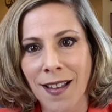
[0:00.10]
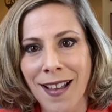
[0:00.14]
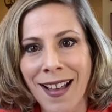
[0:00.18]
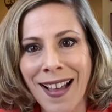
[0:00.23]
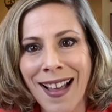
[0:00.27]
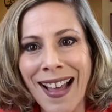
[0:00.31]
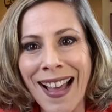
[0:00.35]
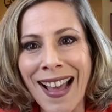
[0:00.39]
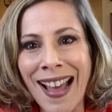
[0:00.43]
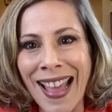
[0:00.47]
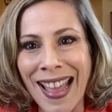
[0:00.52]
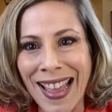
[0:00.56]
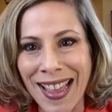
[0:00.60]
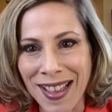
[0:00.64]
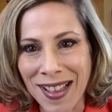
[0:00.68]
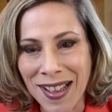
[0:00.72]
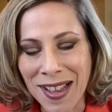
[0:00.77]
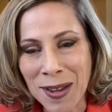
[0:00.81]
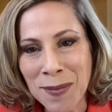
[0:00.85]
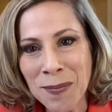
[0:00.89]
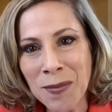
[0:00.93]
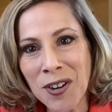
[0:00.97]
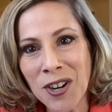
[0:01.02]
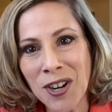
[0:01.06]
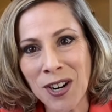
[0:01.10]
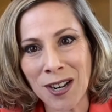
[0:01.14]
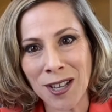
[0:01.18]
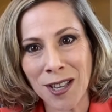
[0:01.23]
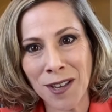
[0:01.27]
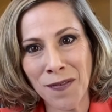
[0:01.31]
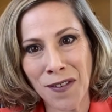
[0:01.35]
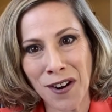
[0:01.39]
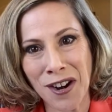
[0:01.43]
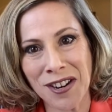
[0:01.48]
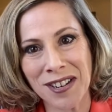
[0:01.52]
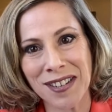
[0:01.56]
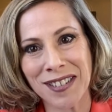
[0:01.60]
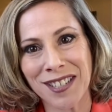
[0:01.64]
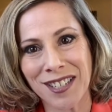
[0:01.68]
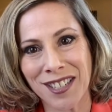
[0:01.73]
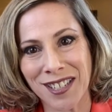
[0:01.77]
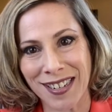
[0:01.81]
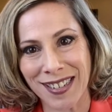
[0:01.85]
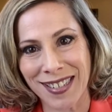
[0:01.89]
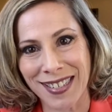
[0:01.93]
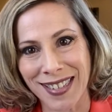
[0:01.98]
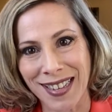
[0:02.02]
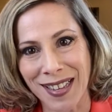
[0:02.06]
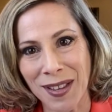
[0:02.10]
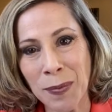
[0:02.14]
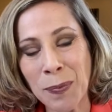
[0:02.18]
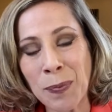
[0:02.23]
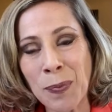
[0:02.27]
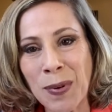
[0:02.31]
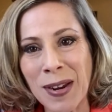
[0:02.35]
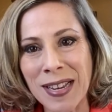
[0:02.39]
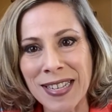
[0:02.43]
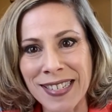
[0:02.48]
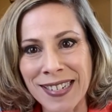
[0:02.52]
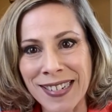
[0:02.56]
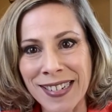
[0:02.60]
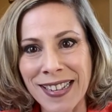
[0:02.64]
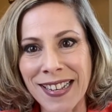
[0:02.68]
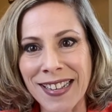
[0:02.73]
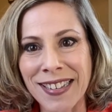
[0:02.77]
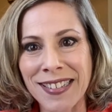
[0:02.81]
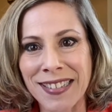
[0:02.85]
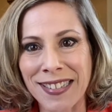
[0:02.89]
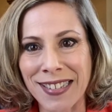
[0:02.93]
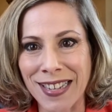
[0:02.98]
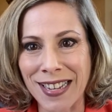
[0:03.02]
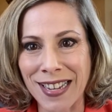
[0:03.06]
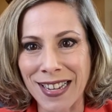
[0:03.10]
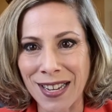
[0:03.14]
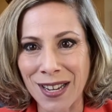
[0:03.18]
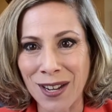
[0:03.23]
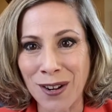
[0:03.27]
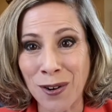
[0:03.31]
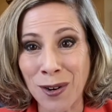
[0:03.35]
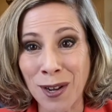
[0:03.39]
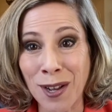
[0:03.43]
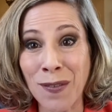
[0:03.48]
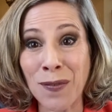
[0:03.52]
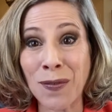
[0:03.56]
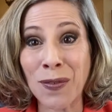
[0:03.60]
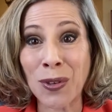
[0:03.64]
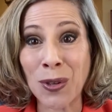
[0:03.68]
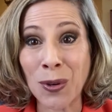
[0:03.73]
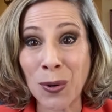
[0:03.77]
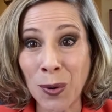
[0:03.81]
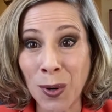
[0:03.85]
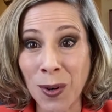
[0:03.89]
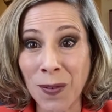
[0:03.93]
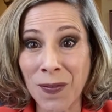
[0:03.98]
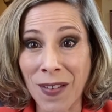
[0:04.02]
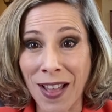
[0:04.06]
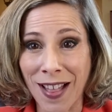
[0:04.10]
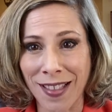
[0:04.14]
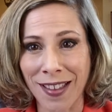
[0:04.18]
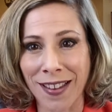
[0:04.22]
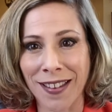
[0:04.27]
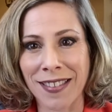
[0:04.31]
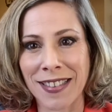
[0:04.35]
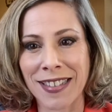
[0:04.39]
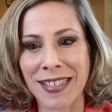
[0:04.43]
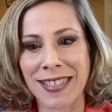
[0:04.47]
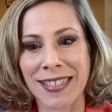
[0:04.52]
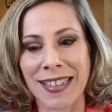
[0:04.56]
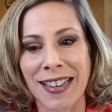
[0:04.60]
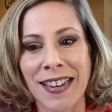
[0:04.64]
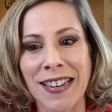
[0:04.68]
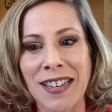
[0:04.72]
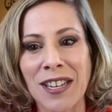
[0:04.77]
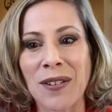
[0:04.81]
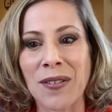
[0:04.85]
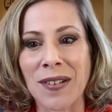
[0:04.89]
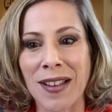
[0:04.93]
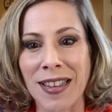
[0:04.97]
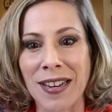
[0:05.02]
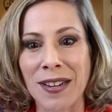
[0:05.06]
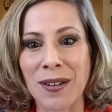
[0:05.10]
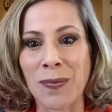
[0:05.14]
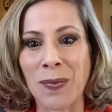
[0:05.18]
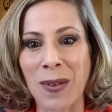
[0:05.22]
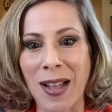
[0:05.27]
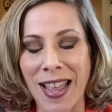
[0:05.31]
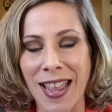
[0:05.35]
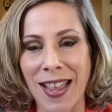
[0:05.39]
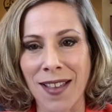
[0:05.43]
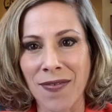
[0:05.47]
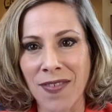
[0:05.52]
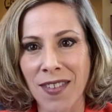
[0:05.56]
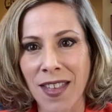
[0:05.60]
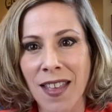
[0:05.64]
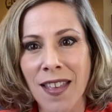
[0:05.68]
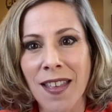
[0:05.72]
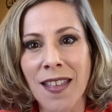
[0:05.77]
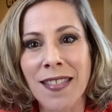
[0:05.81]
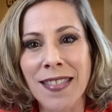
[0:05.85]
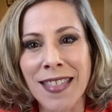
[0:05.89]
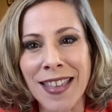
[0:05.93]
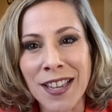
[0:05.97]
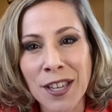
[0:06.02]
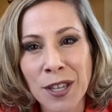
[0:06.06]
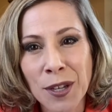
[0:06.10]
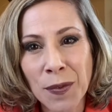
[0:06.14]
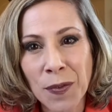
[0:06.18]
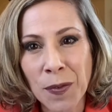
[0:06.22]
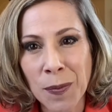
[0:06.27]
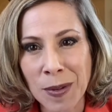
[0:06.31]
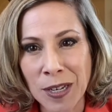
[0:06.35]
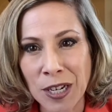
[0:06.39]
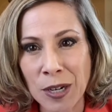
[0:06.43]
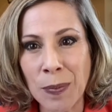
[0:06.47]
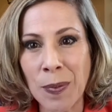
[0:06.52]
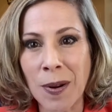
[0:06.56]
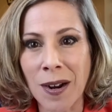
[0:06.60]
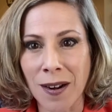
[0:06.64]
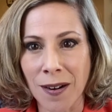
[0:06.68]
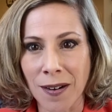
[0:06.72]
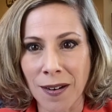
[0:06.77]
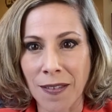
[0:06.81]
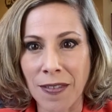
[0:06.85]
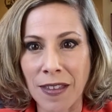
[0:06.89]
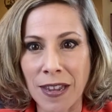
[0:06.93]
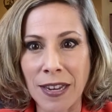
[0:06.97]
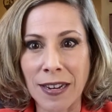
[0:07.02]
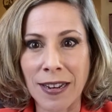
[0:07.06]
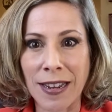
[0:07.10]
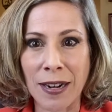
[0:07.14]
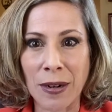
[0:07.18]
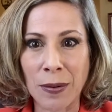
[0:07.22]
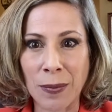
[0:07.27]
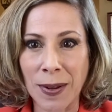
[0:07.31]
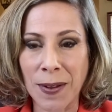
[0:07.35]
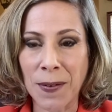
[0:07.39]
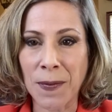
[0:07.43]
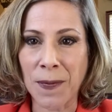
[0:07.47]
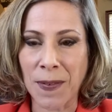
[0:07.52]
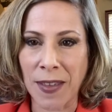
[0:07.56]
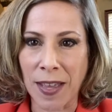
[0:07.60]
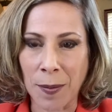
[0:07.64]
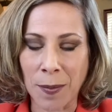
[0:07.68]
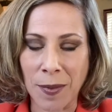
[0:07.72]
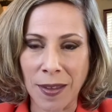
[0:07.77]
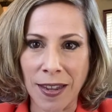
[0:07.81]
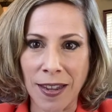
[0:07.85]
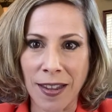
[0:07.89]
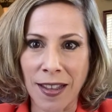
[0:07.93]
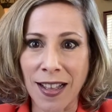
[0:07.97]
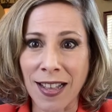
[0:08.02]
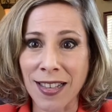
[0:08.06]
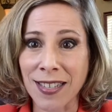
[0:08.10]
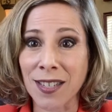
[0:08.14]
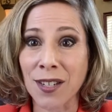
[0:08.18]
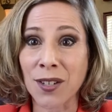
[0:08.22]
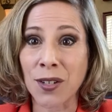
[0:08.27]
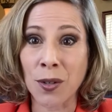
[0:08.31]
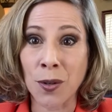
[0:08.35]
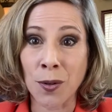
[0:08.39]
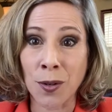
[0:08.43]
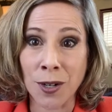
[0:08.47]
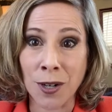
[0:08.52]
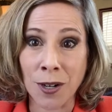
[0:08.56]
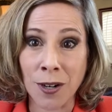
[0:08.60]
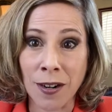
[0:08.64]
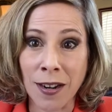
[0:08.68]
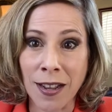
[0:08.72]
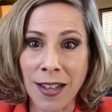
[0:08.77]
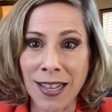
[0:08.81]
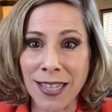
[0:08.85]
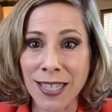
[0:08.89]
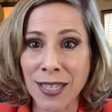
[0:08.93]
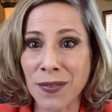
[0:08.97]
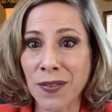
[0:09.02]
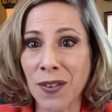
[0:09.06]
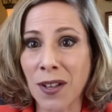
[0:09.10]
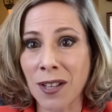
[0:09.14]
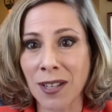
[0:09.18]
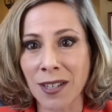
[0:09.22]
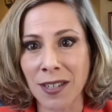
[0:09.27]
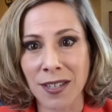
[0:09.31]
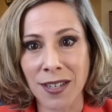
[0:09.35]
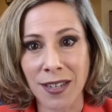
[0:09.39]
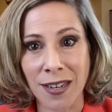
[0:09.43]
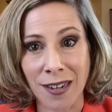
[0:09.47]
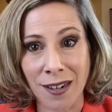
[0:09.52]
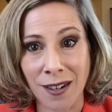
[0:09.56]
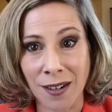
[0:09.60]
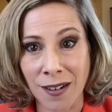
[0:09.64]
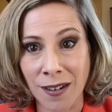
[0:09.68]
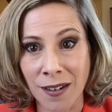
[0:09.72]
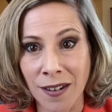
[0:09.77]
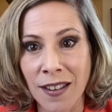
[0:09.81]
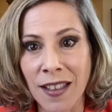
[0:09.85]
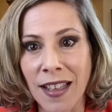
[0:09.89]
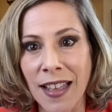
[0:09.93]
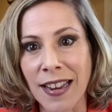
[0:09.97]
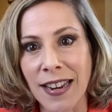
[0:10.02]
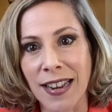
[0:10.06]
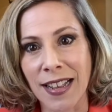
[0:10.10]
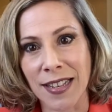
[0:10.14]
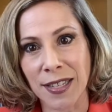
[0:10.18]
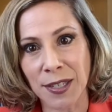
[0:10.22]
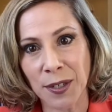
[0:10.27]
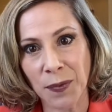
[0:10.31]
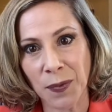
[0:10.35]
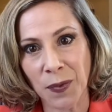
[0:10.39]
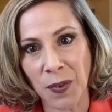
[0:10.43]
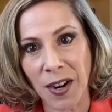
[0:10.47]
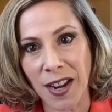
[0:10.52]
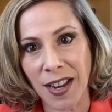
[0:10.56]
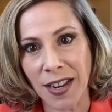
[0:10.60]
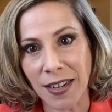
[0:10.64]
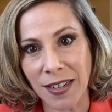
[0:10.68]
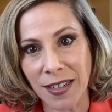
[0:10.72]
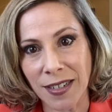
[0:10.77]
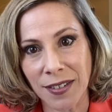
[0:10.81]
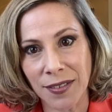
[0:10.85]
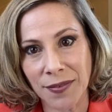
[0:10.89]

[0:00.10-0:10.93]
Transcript: Hi, I'm Carla Vargas-Jasa, President and CEO of your Valley of the Sun United Way. Thank you for being a part of the United Way family as a donor, as a volunteer, and as a friend.